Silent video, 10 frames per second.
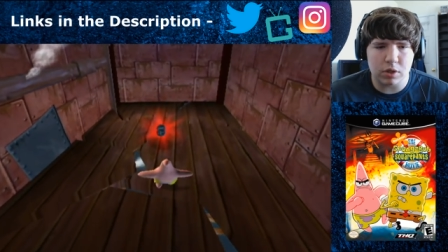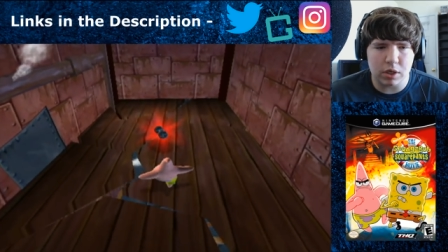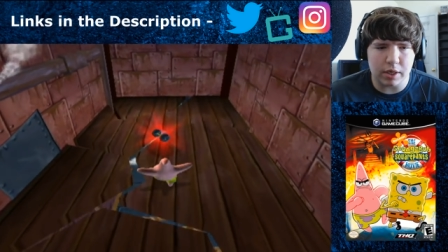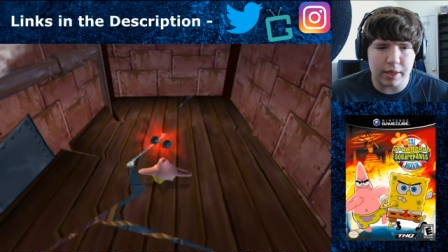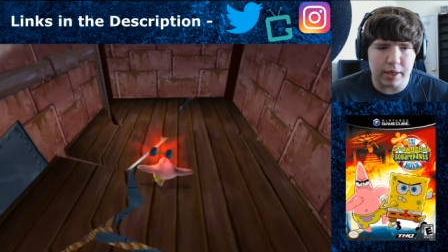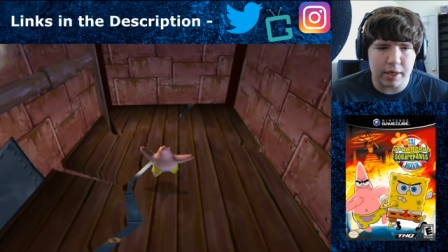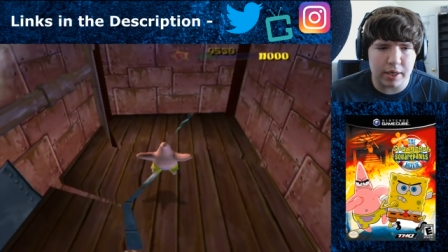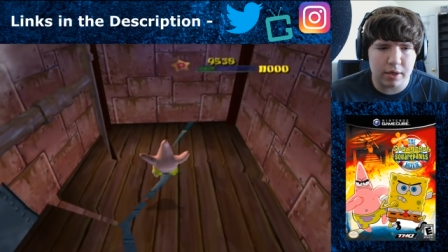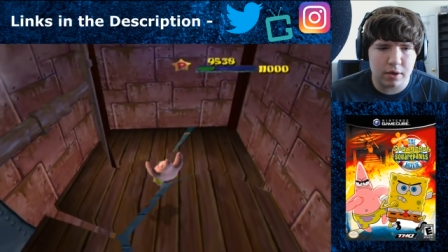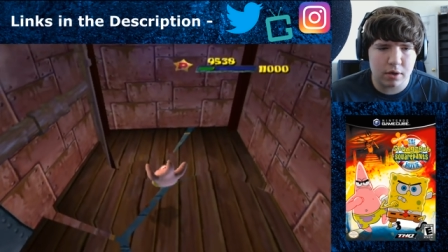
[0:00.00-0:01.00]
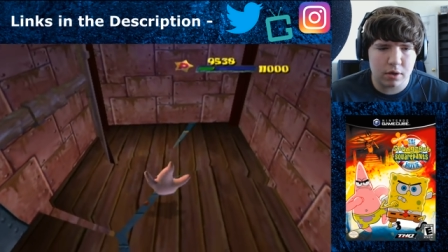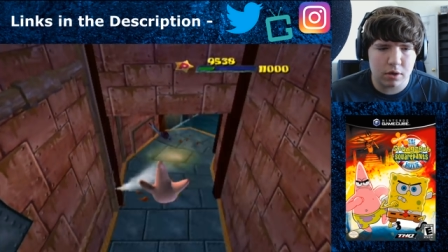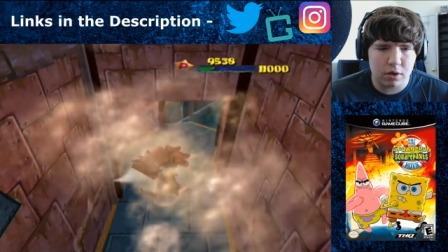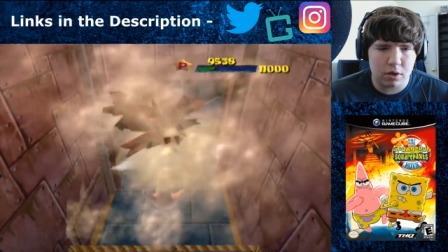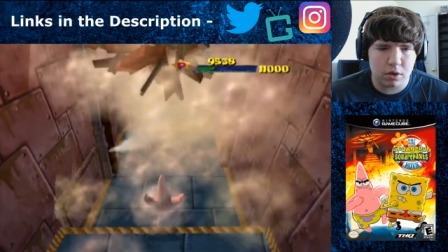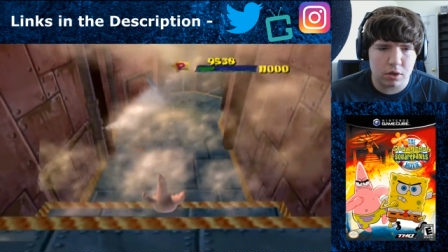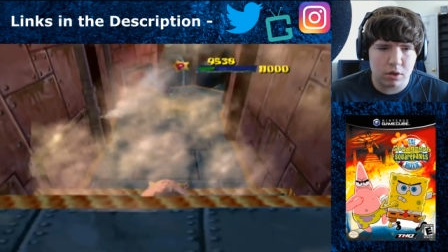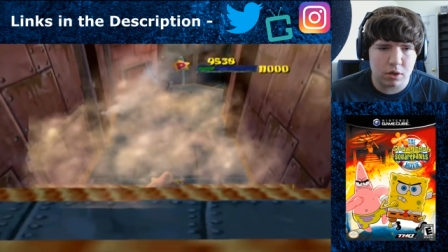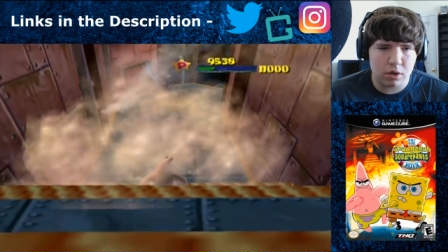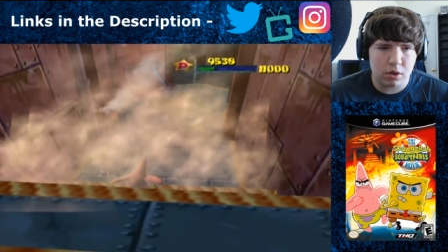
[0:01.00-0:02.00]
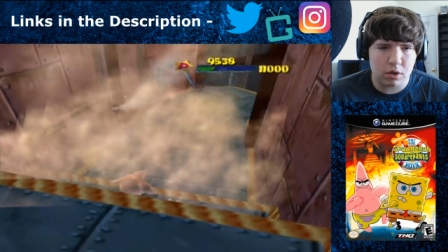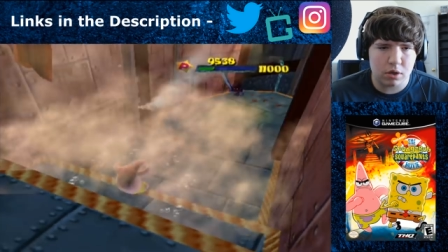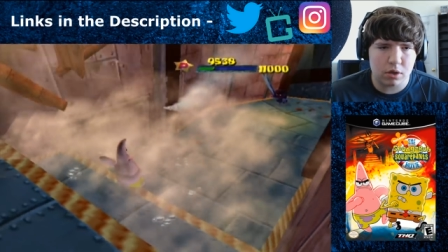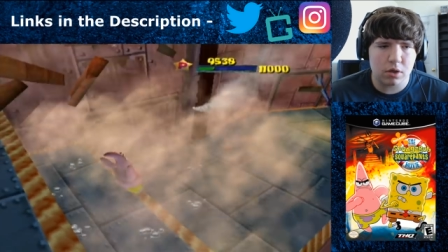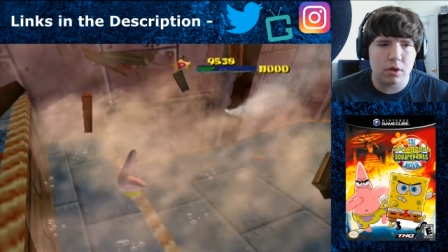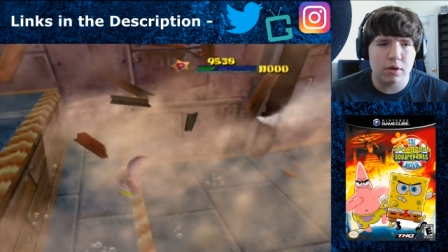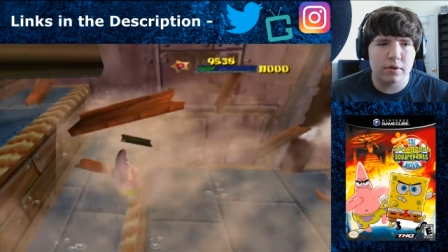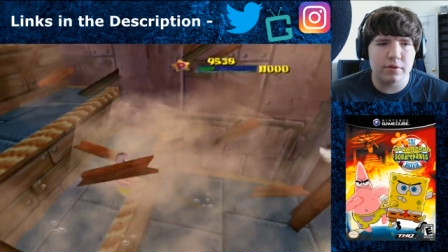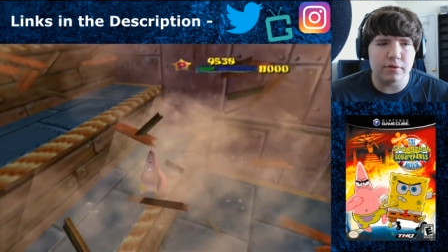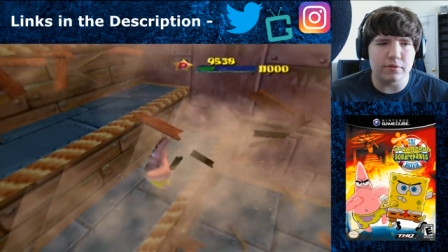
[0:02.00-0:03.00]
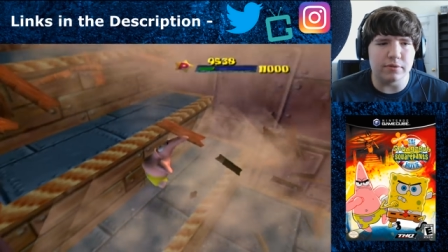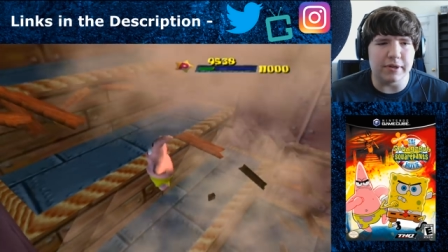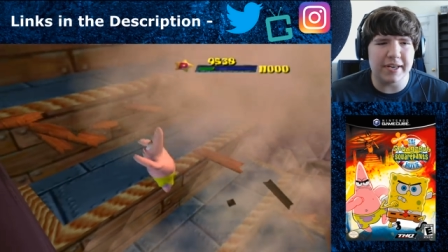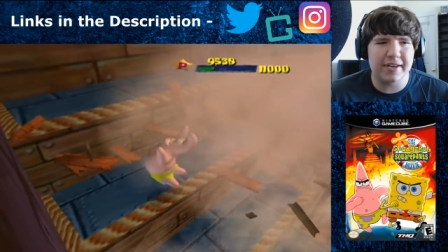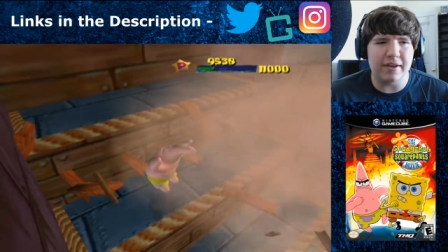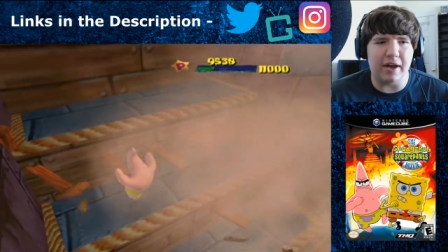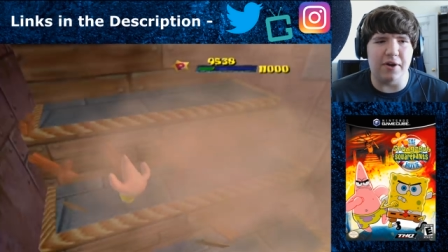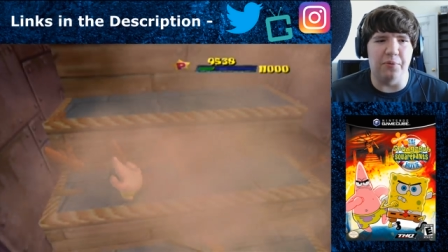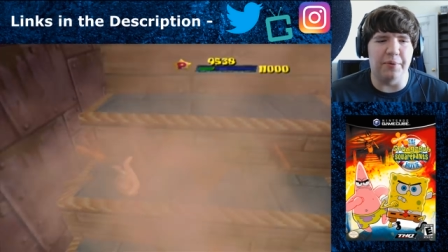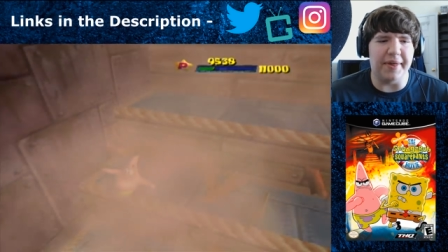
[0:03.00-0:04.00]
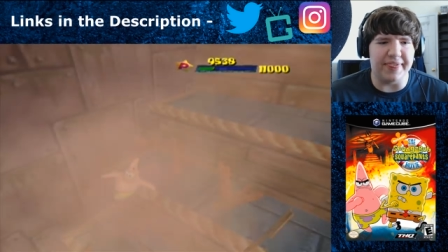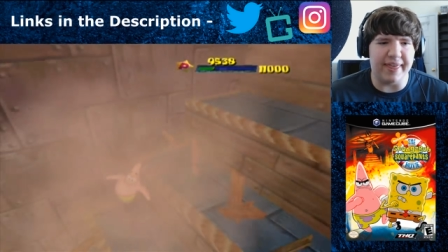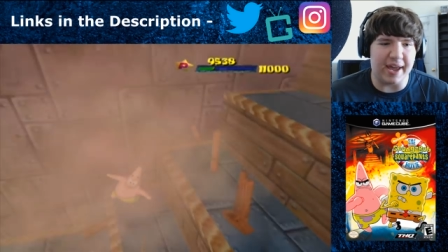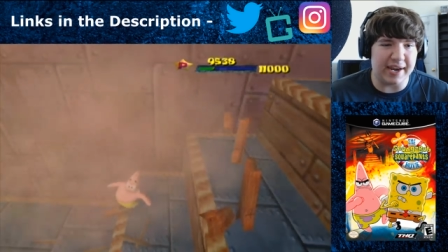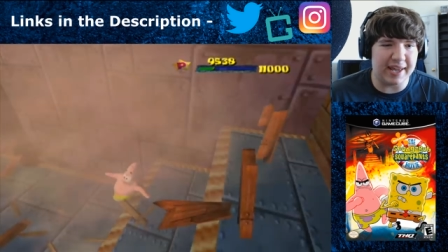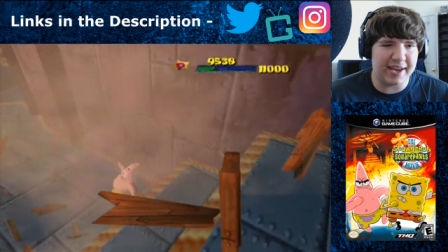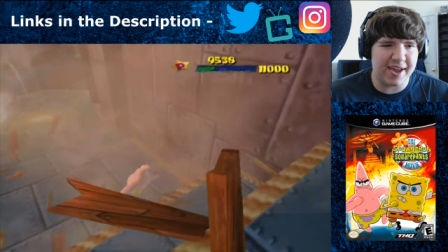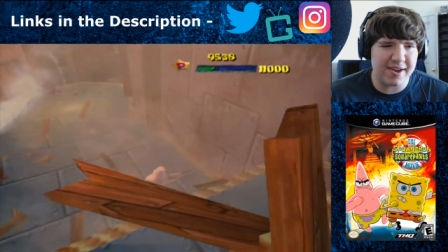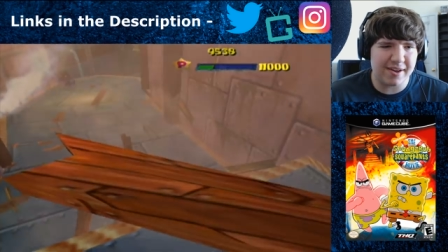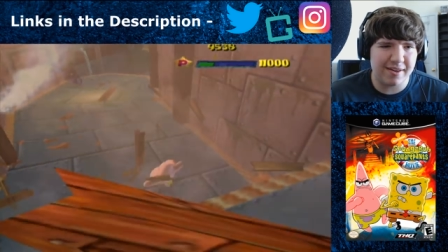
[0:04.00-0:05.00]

Uh, I don't want that headache. What? I don't want that headache?